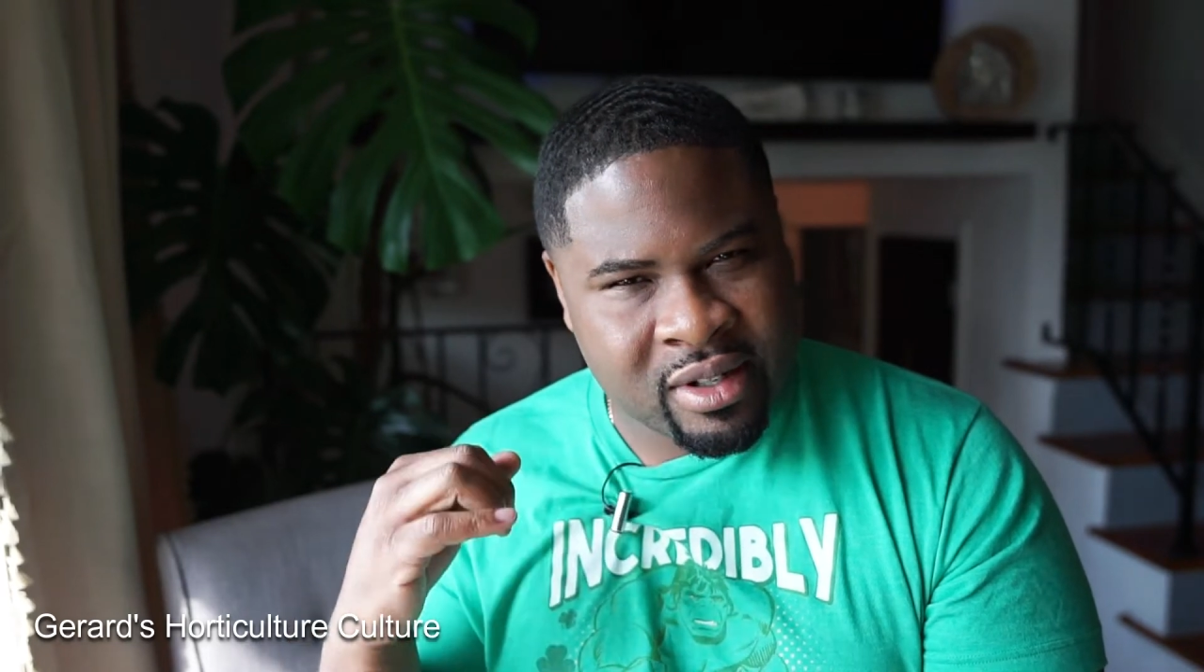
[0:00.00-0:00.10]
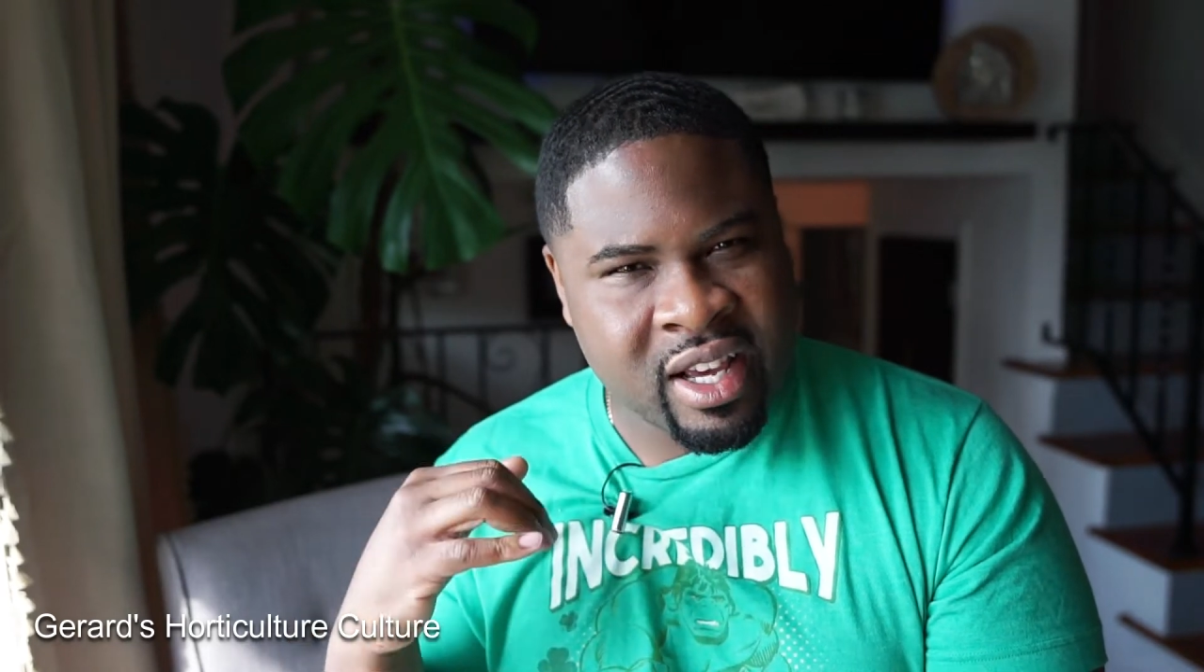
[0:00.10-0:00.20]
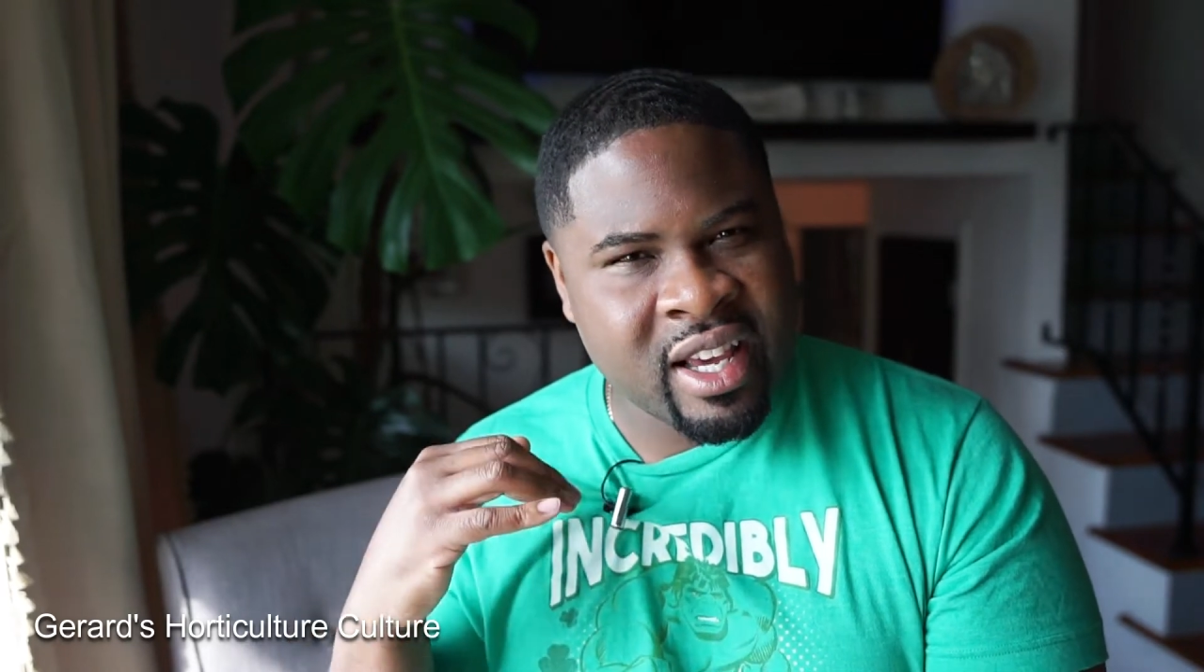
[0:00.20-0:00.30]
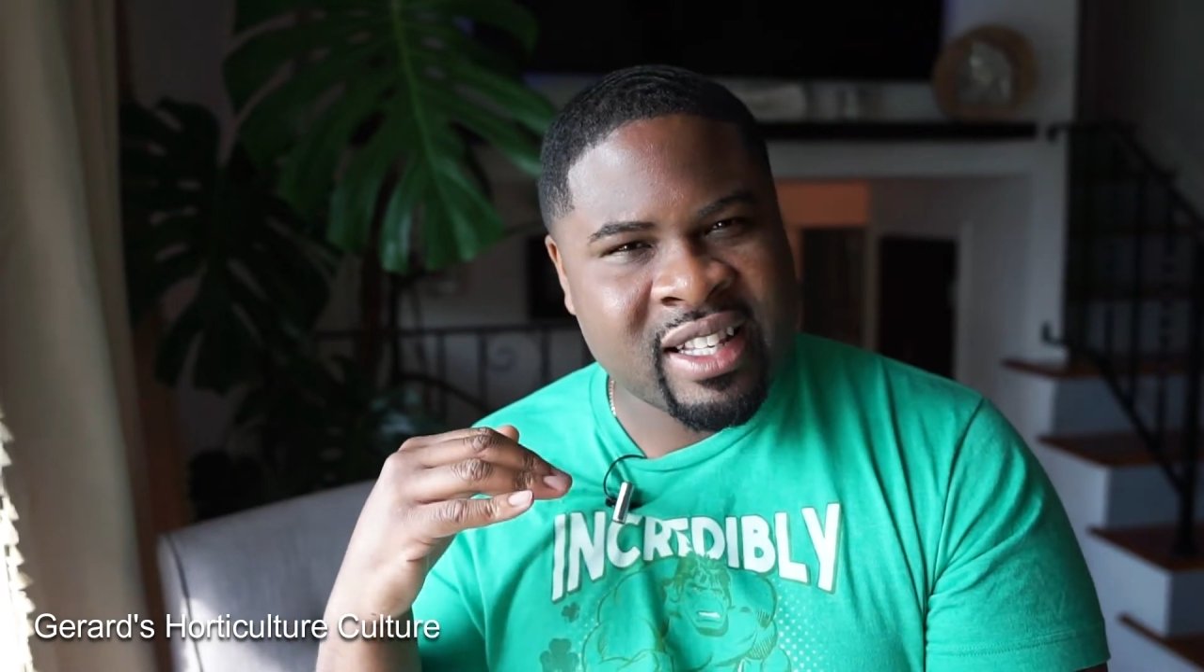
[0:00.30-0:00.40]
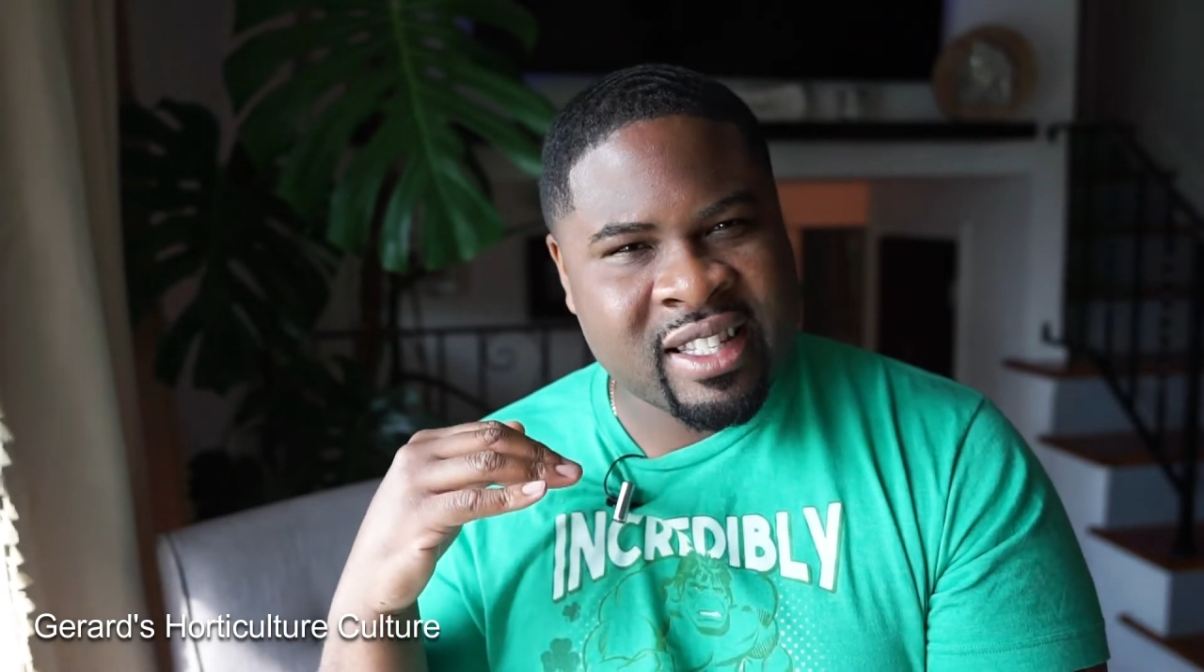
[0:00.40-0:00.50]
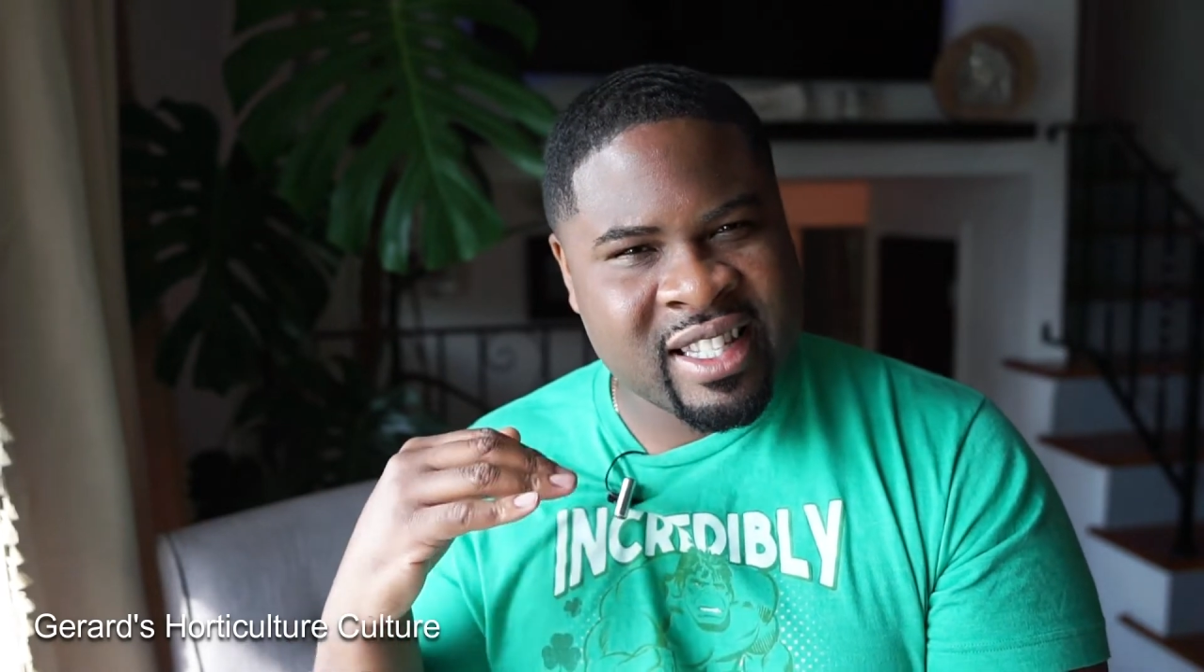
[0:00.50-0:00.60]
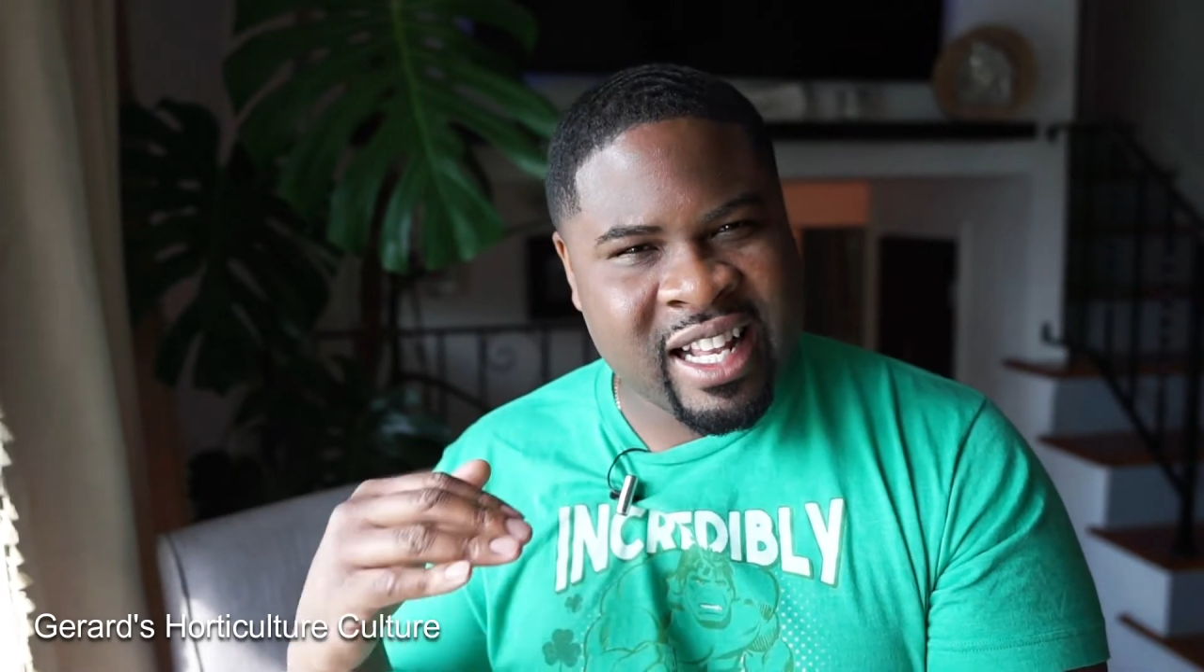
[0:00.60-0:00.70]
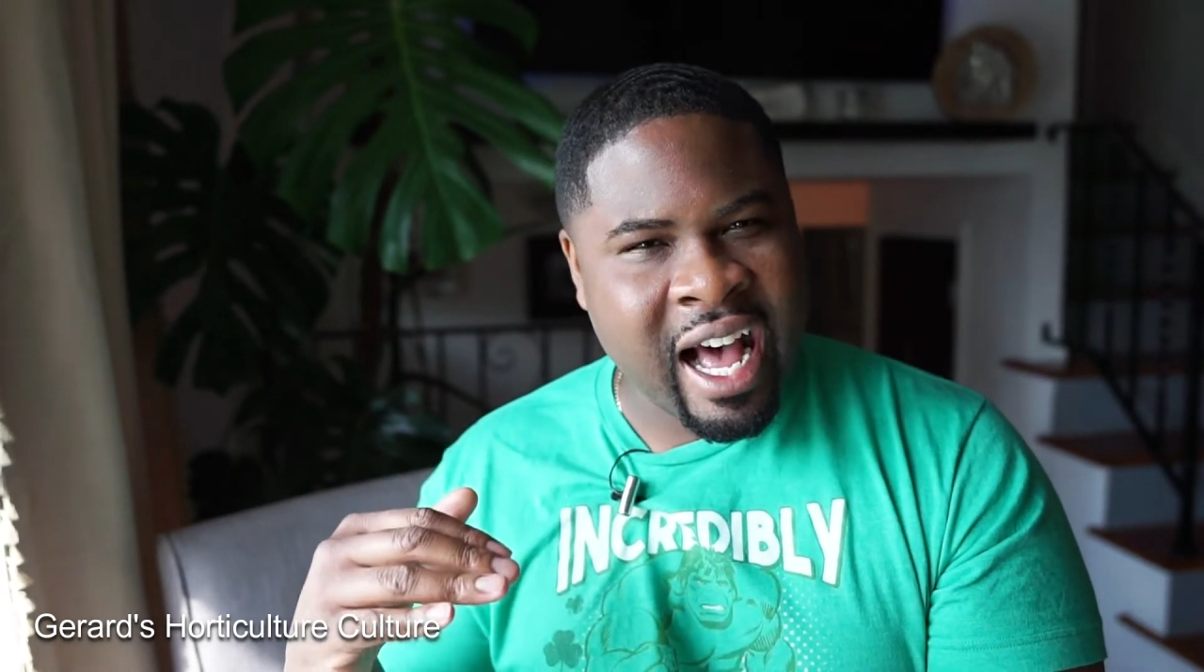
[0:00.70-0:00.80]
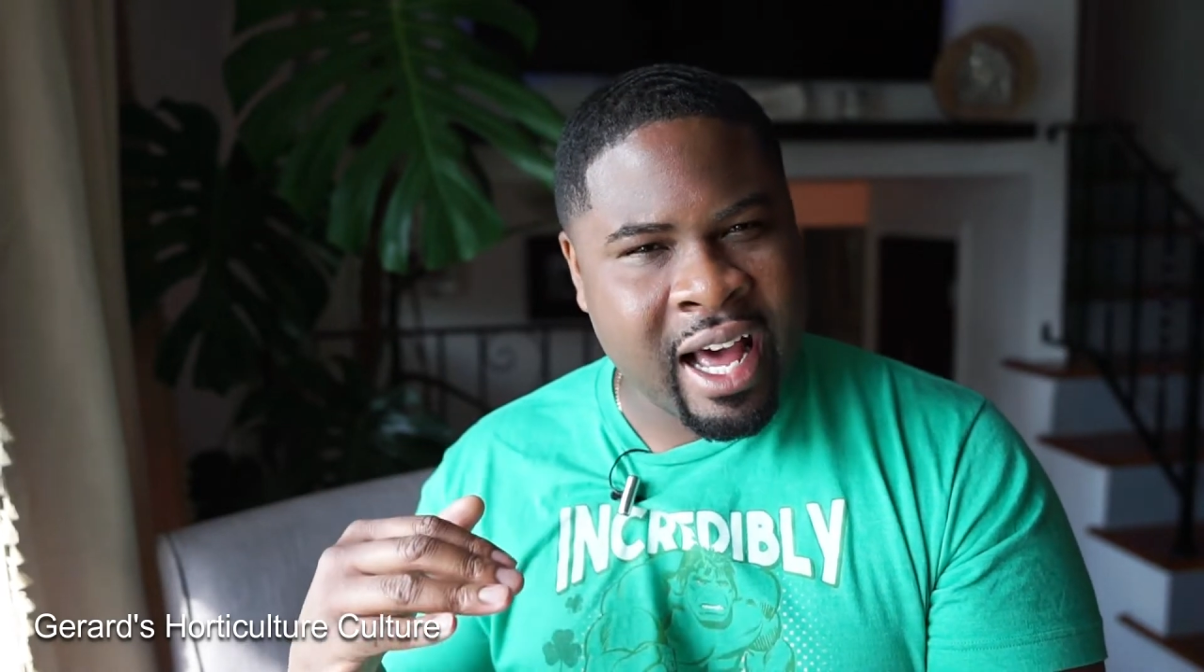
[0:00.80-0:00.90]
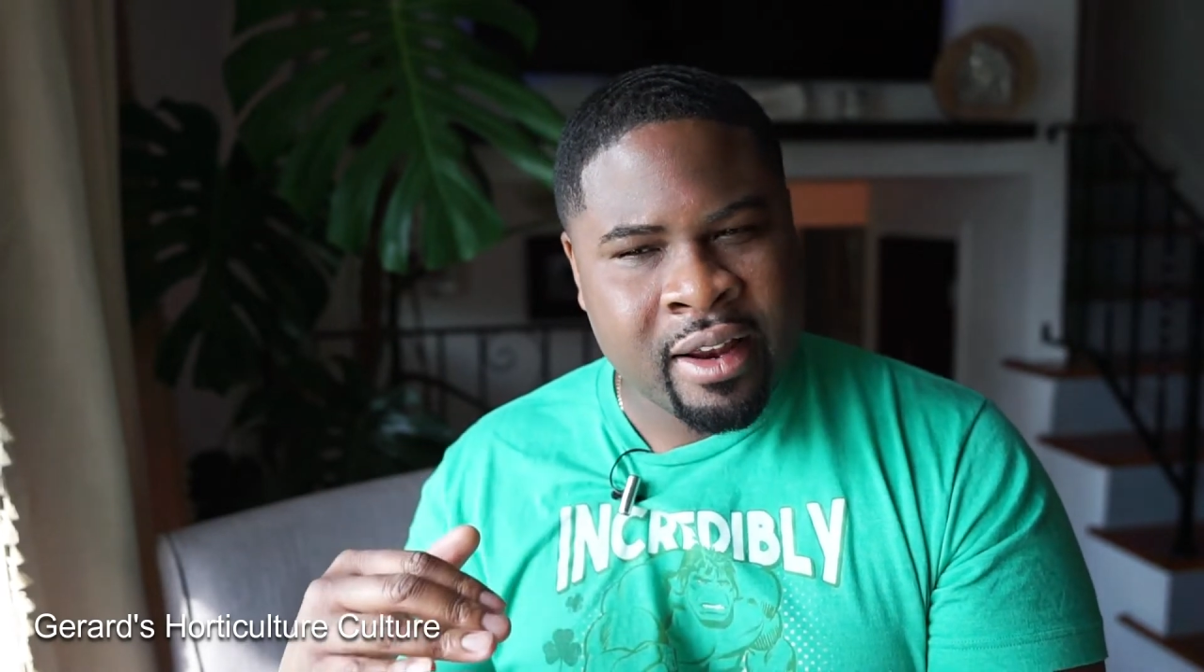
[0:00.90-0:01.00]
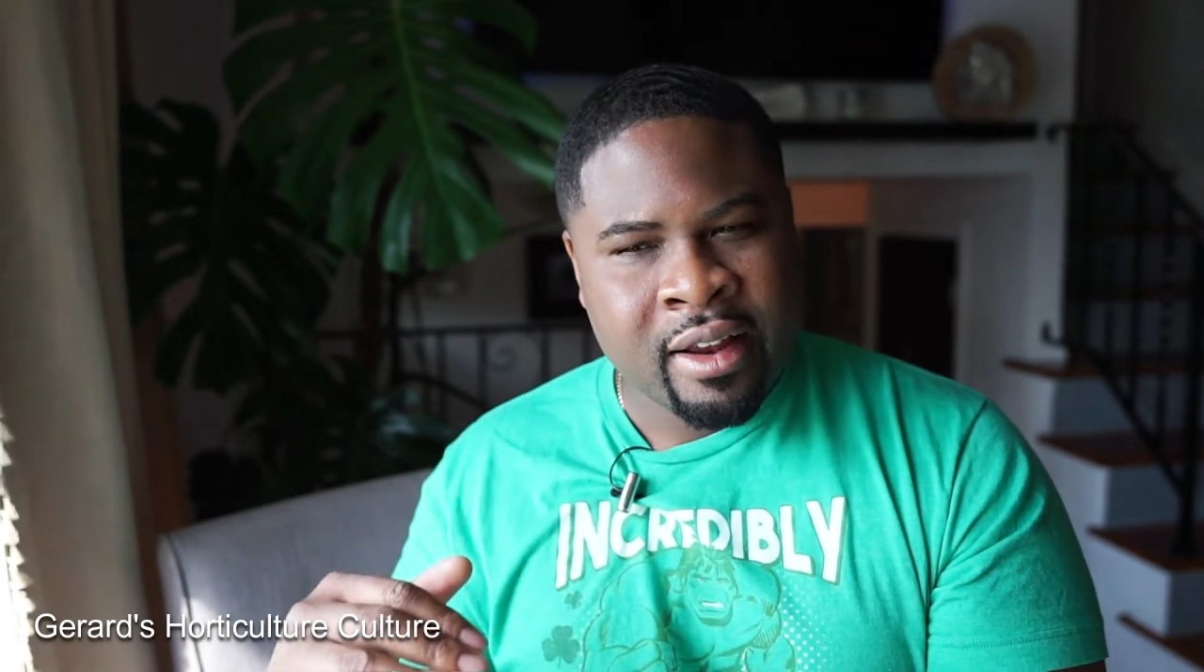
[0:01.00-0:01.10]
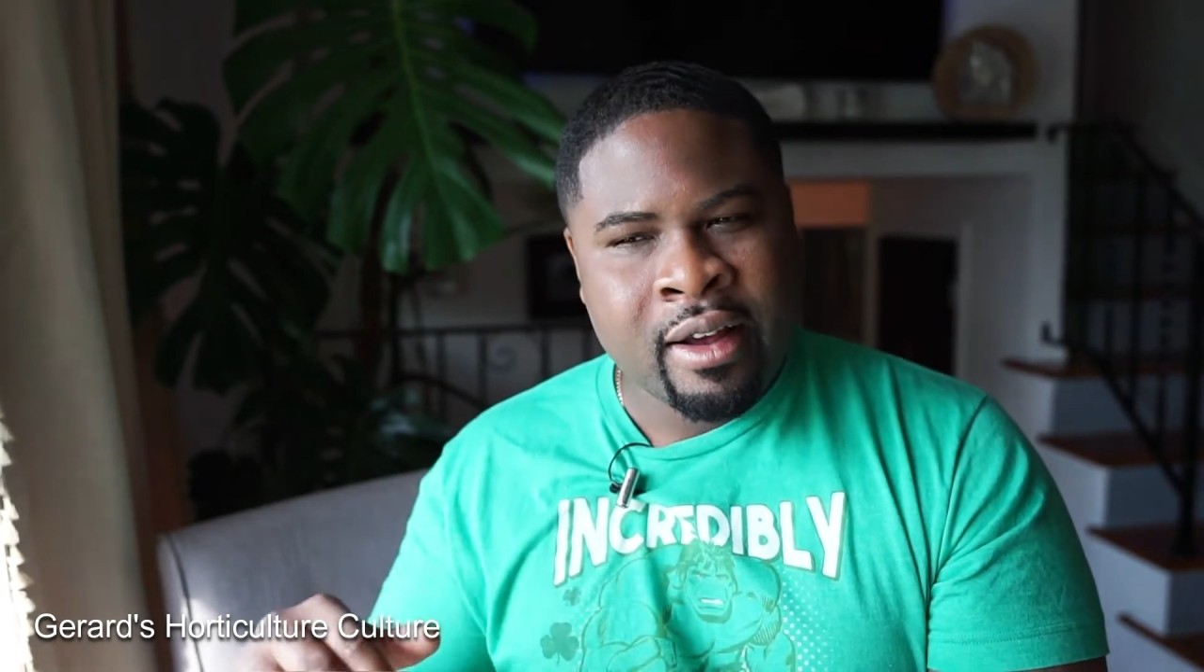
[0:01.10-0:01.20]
say it's not,